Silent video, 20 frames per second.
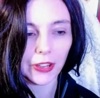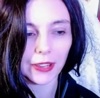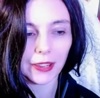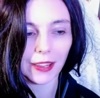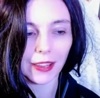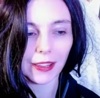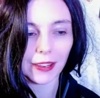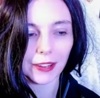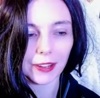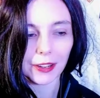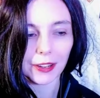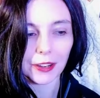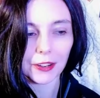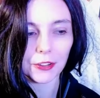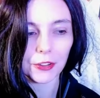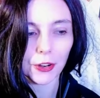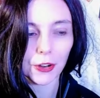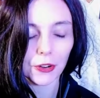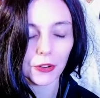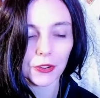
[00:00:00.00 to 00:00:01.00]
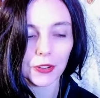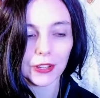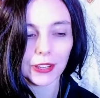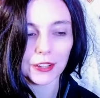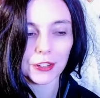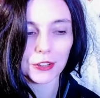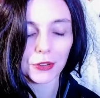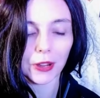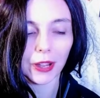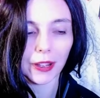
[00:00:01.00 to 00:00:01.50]
and turned
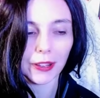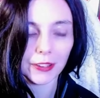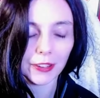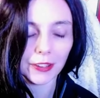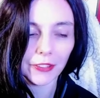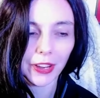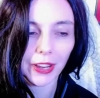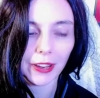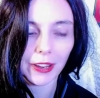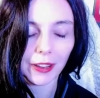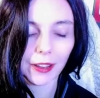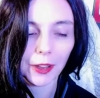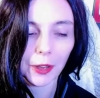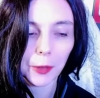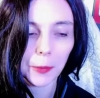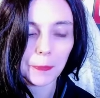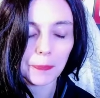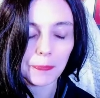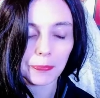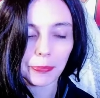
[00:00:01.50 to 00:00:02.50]
into kind of a uh,